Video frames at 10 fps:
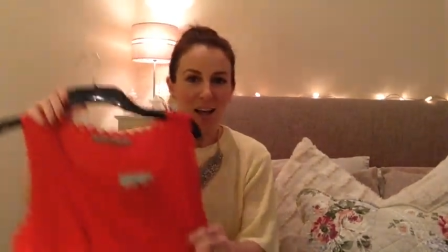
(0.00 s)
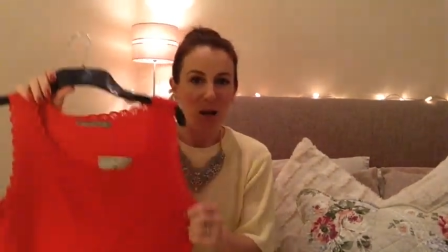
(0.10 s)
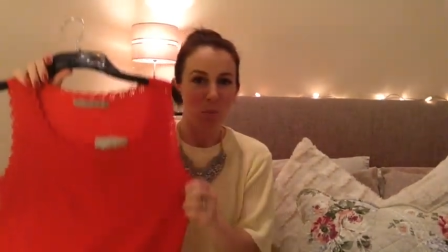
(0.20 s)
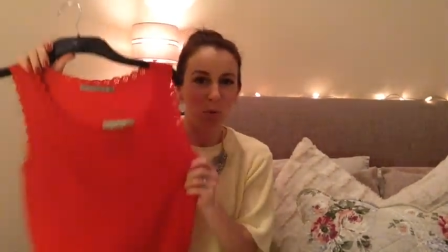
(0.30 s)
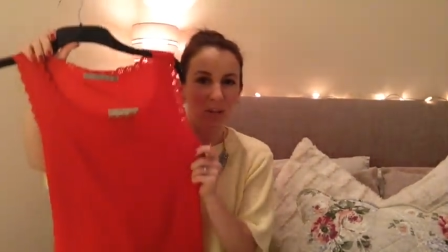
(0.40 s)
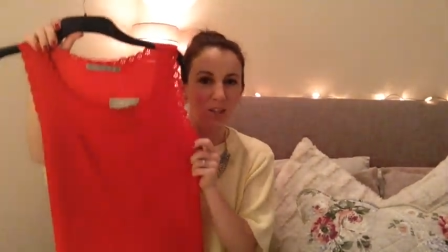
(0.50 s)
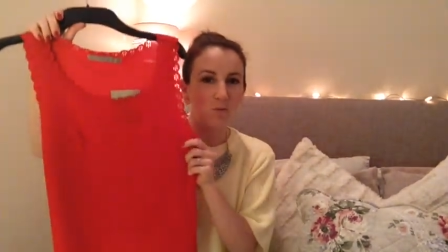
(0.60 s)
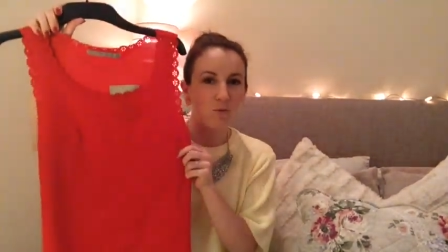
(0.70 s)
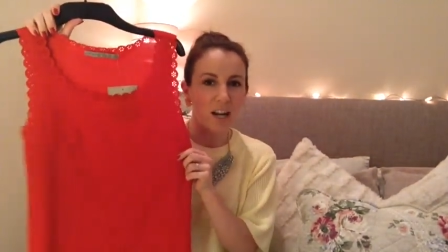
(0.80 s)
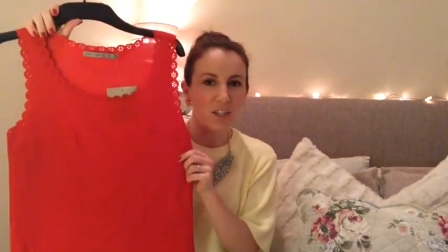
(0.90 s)
I bought this
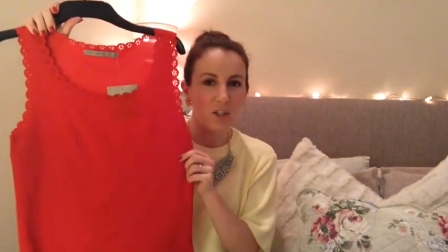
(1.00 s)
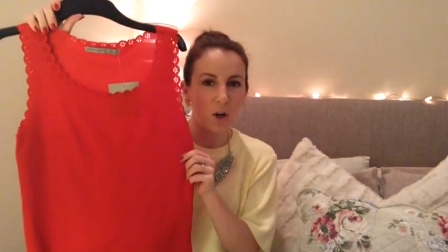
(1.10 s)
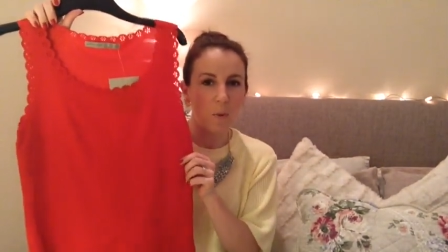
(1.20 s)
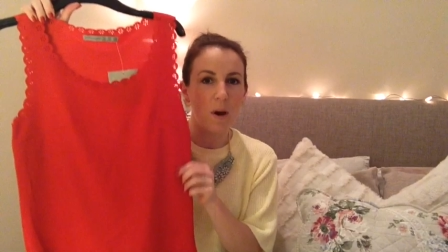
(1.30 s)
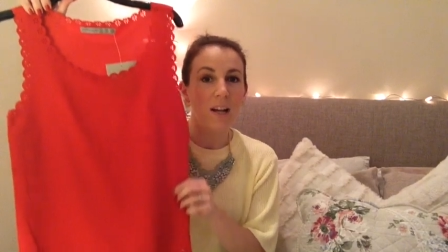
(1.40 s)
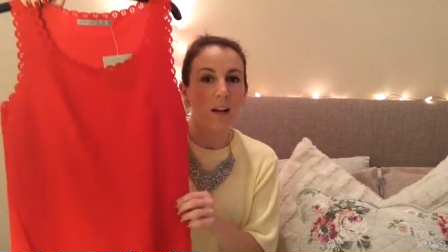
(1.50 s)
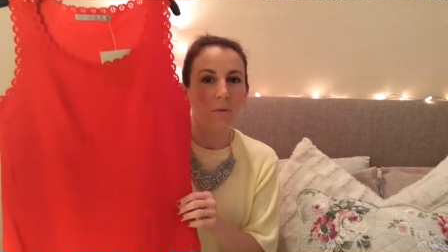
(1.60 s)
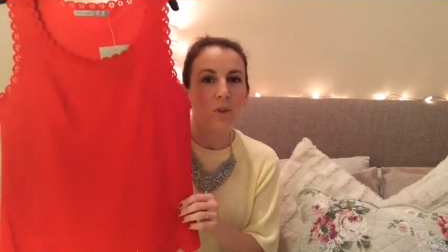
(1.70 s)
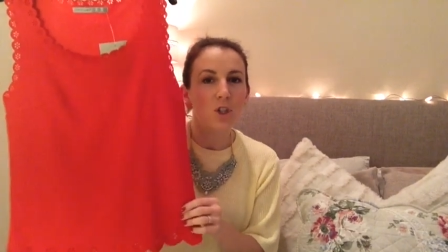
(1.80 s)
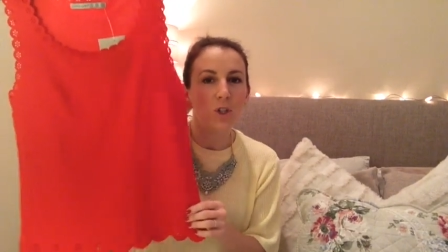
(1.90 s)
red top. I
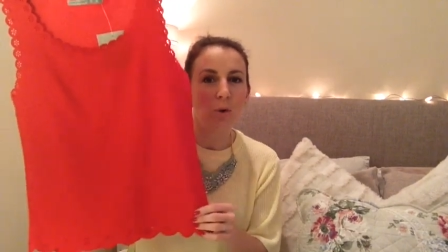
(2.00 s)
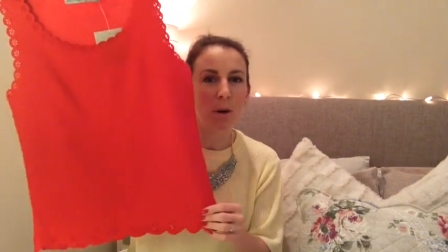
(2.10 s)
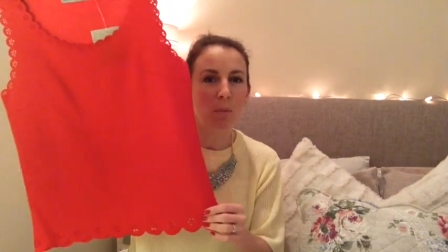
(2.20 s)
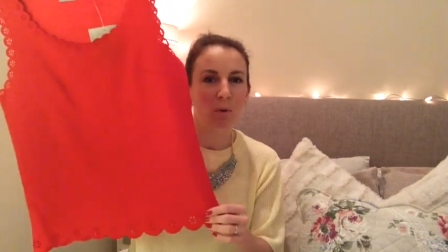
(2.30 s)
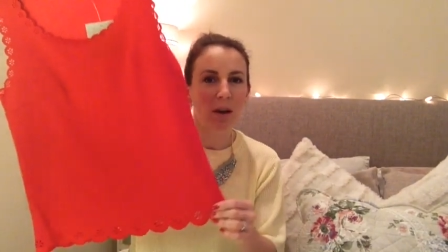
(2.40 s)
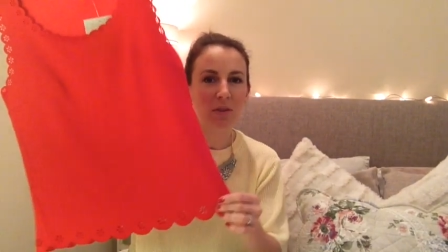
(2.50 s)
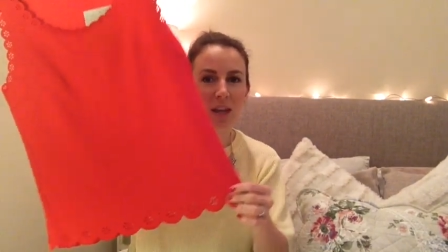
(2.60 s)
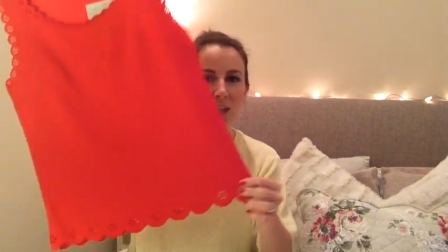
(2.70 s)
love the trim around the